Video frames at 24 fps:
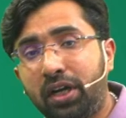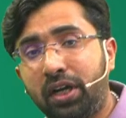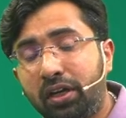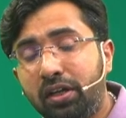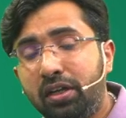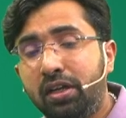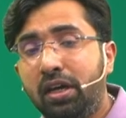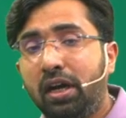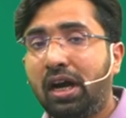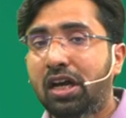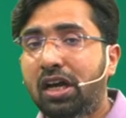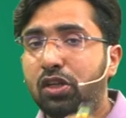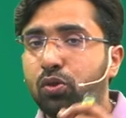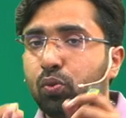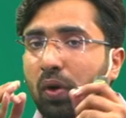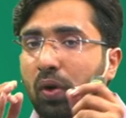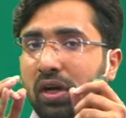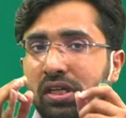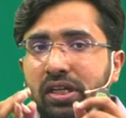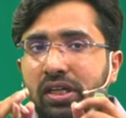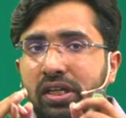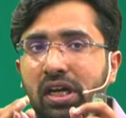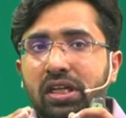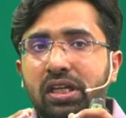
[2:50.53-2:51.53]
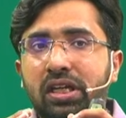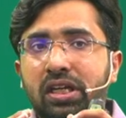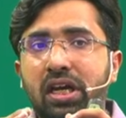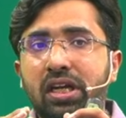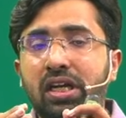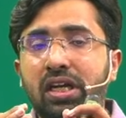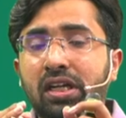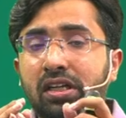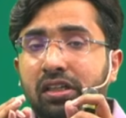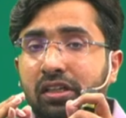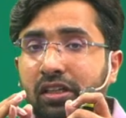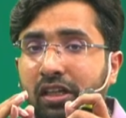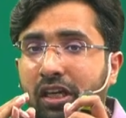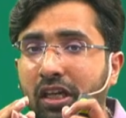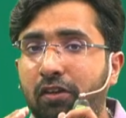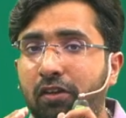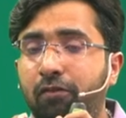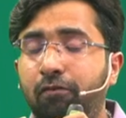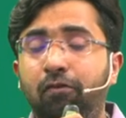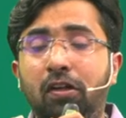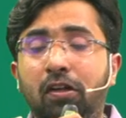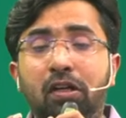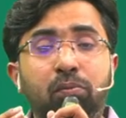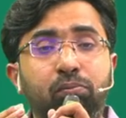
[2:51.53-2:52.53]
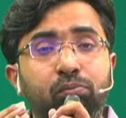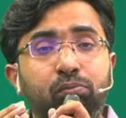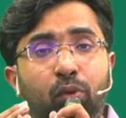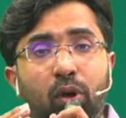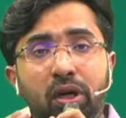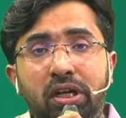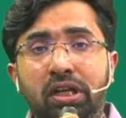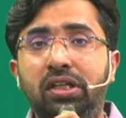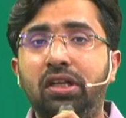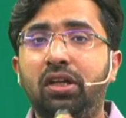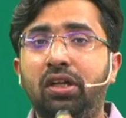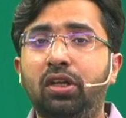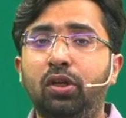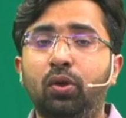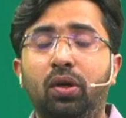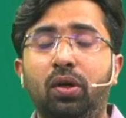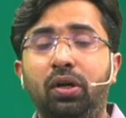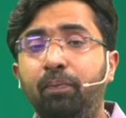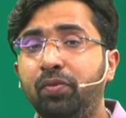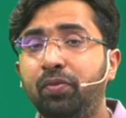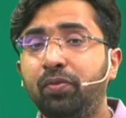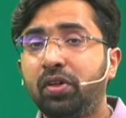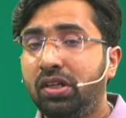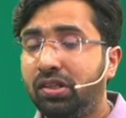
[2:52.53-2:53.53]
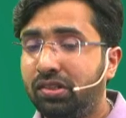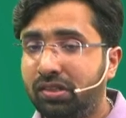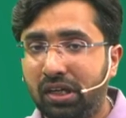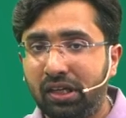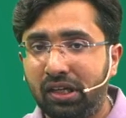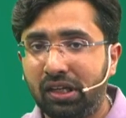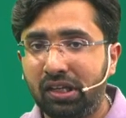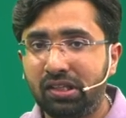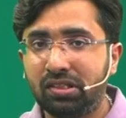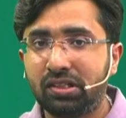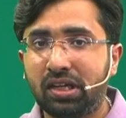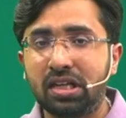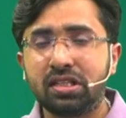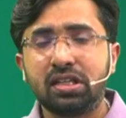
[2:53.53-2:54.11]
Guys, one dedicated team will monitor your studies, guys.